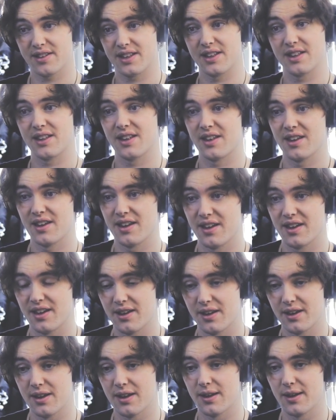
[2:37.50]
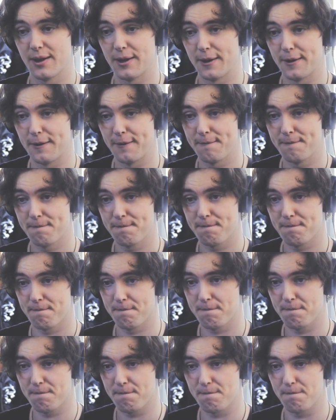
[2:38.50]

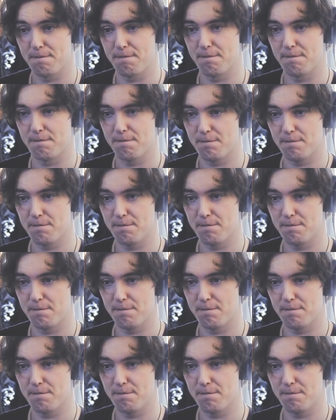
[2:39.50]
[no speech]